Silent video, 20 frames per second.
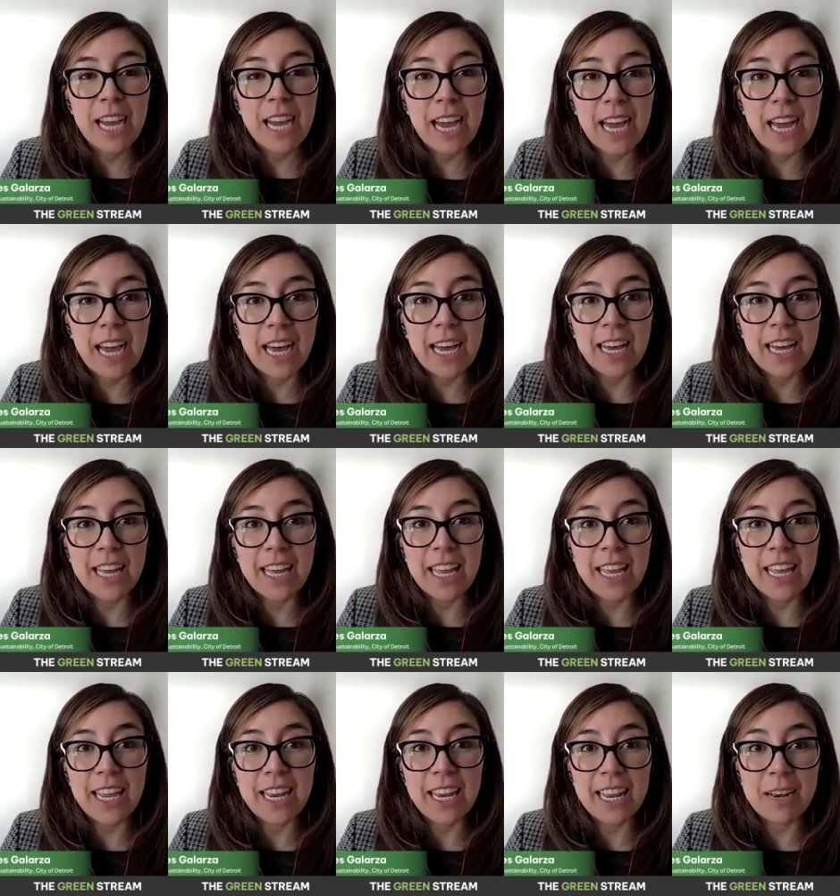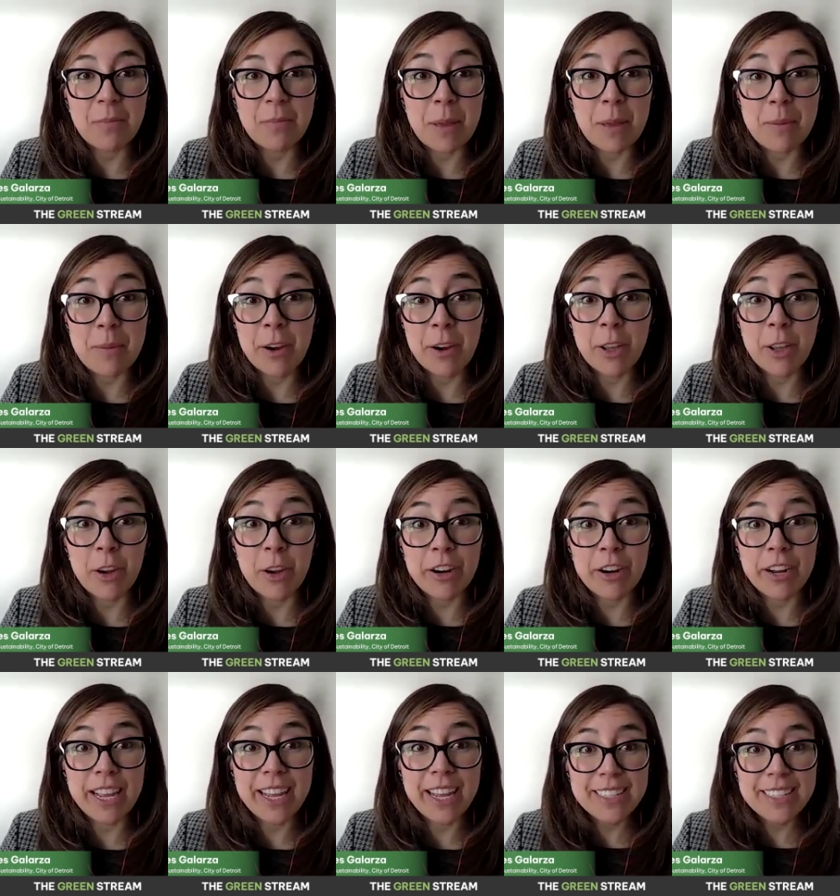uh, and, and, maybe are
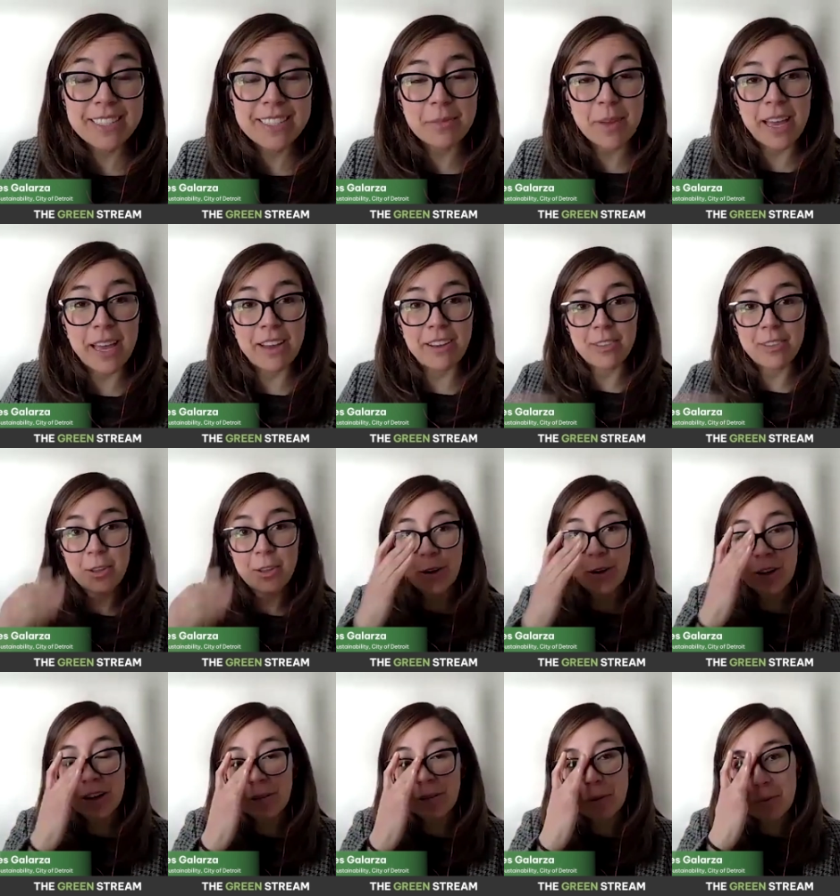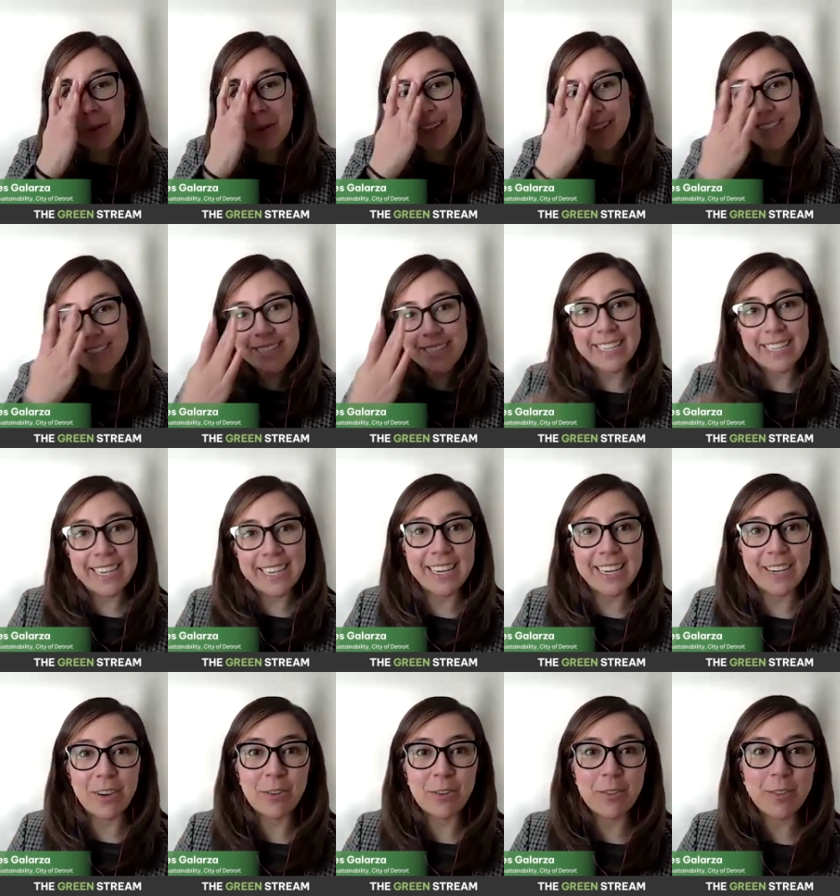curious about local government and,
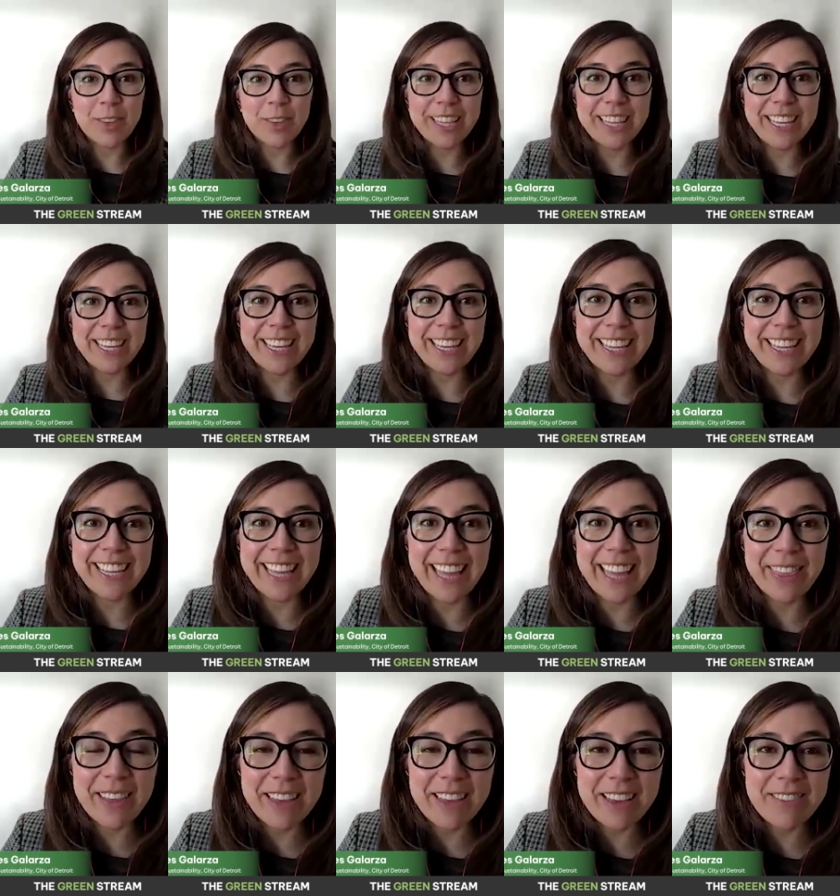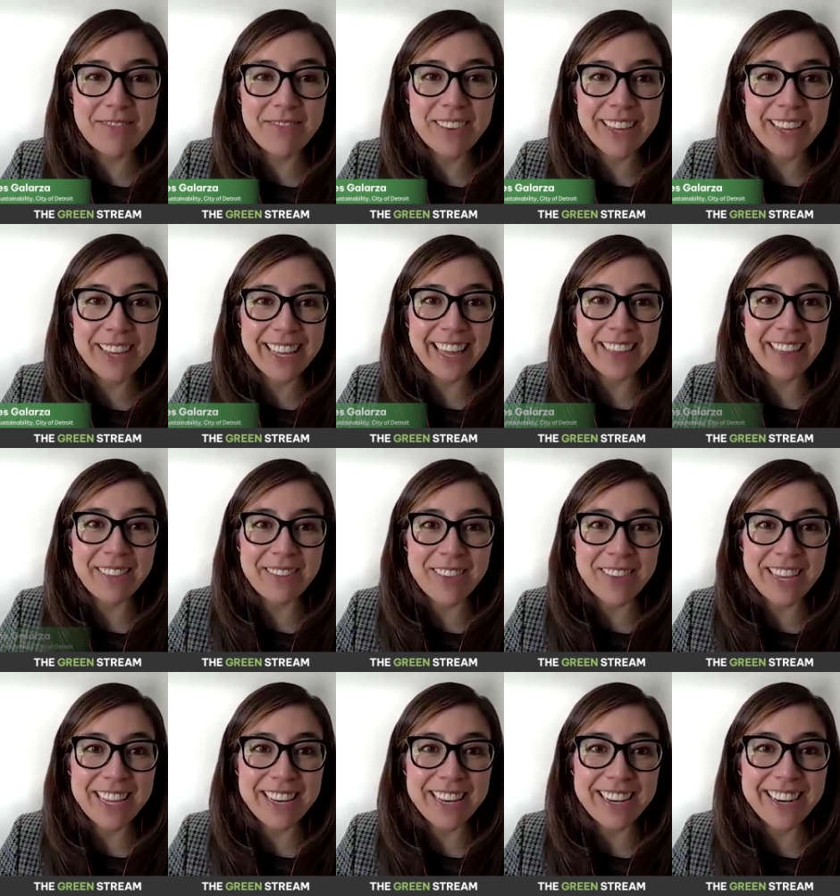and, hopefully get them get them
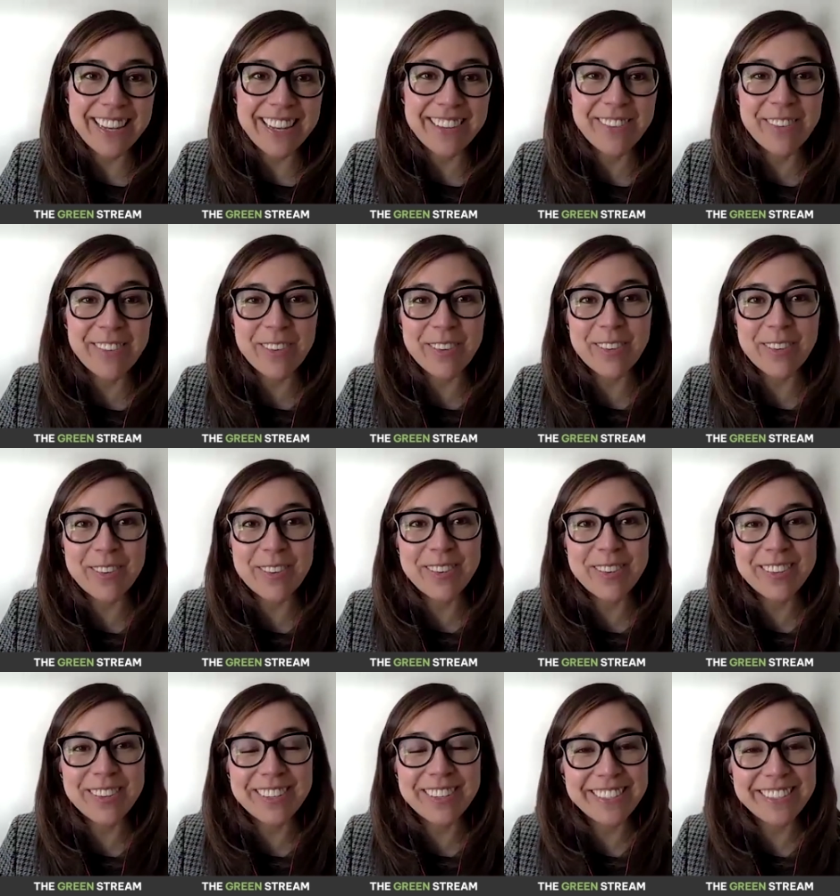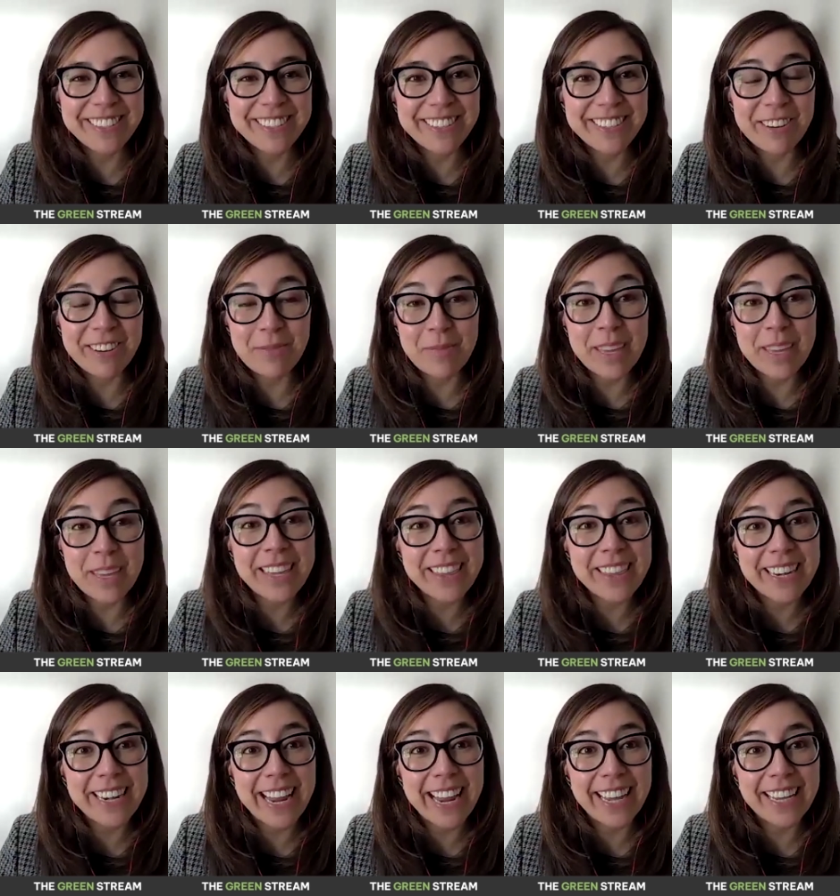in to you know be
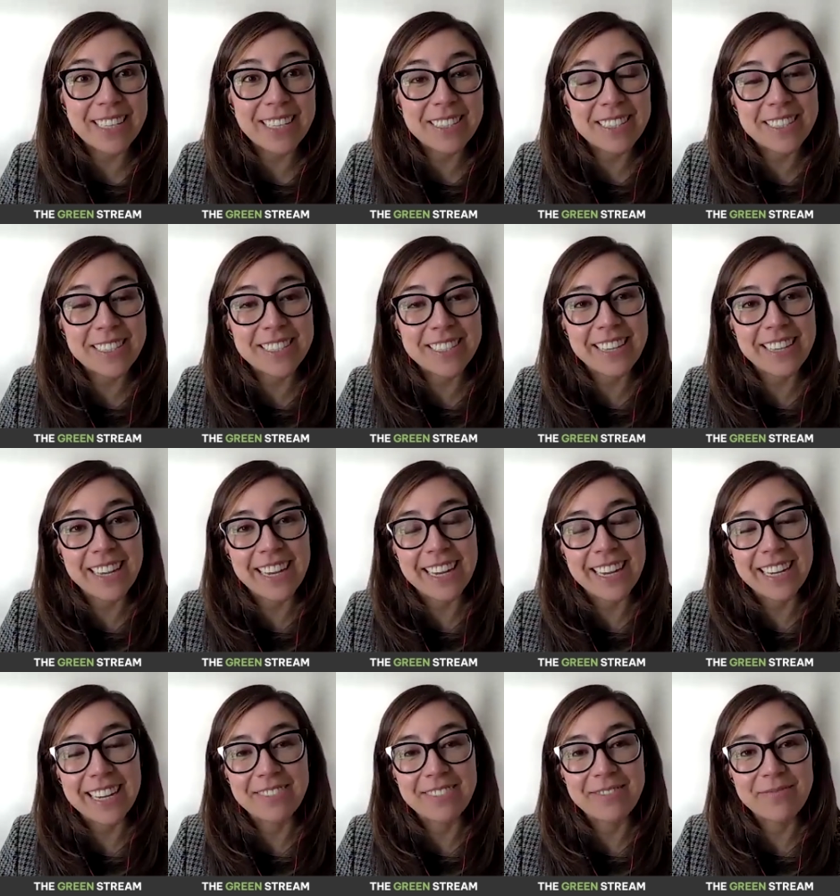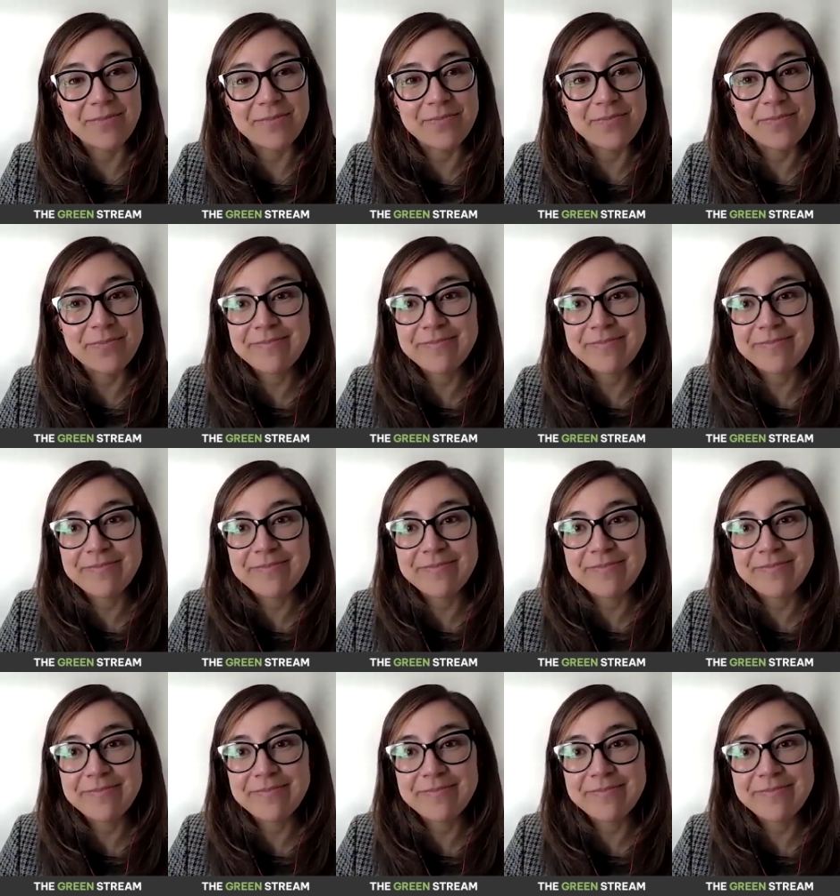the next um,